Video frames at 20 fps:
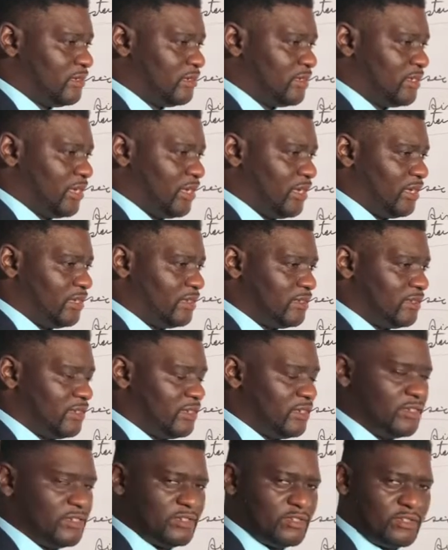that
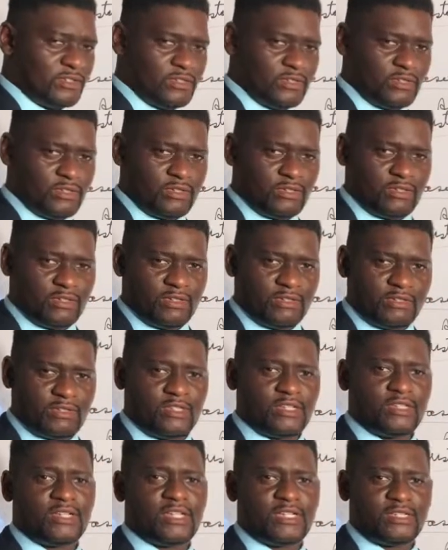is
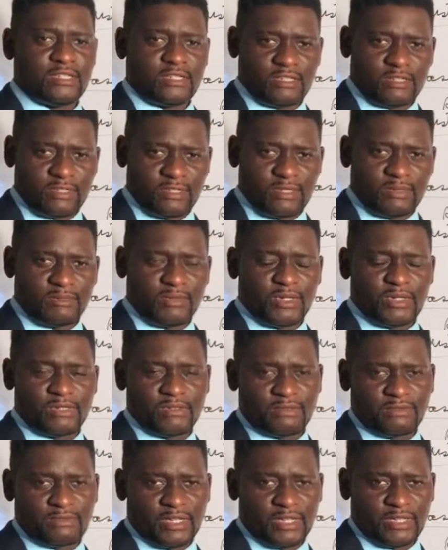genetically
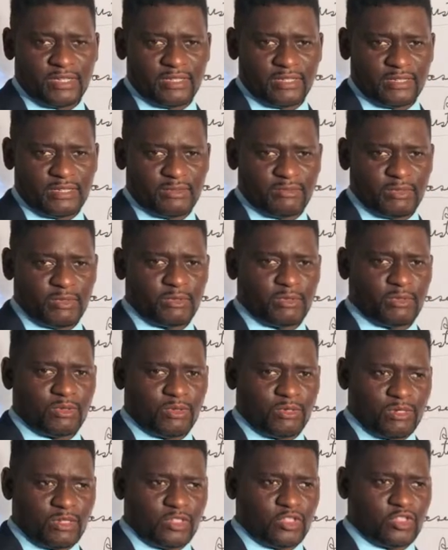modified, which we
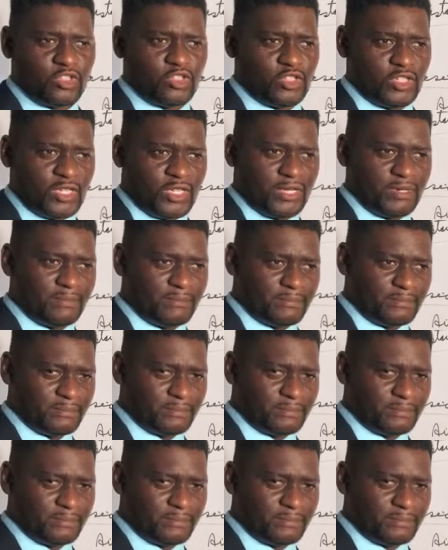call GM.